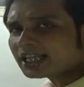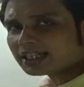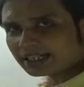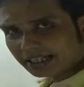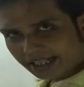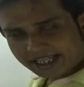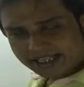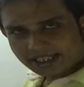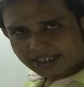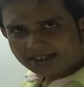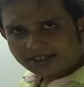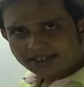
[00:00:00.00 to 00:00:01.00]
is a
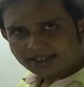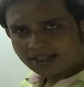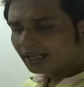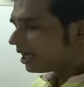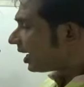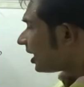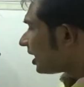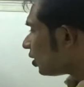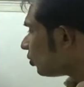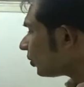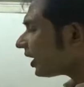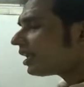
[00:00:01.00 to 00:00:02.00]
condition.
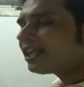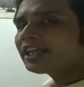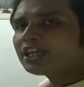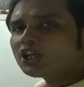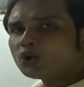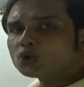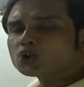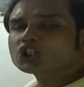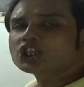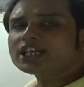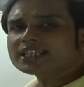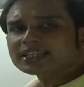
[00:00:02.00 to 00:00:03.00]
You can
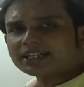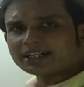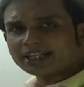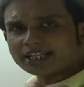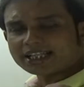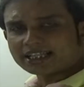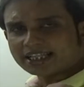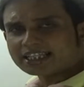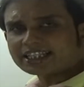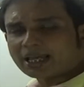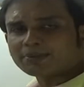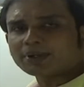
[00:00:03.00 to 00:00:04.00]
use this
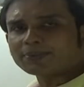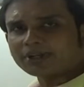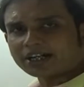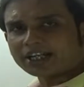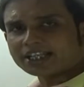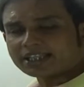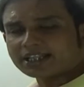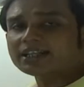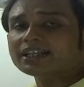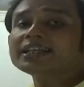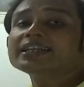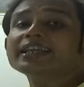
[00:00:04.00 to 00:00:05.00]
type of
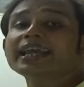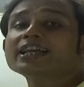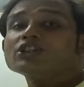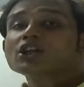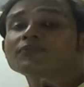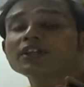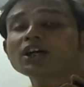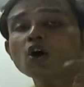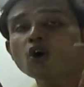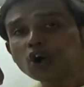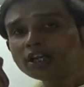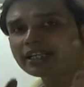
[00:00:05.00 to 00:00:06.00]
condition in case of the
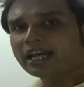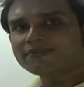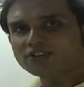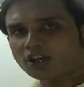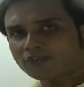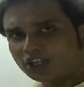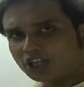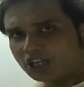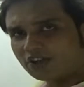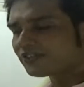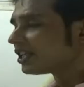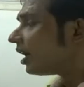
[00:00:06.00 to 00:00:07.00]
all types of
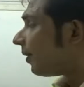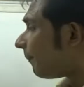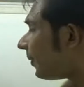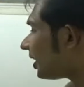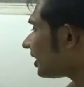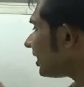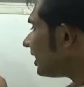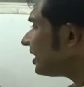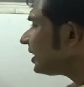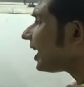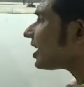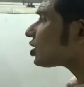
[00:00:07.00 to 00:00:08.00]
ifs, but
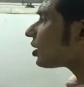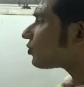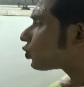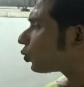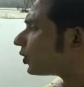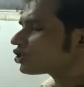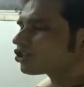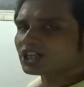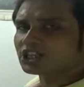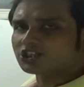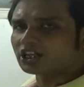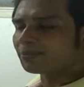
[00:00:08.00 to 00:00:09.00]
in case of switch
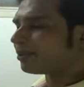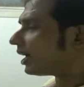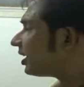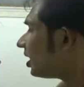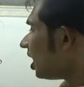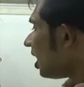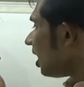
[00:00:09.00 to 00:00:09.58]
case statement,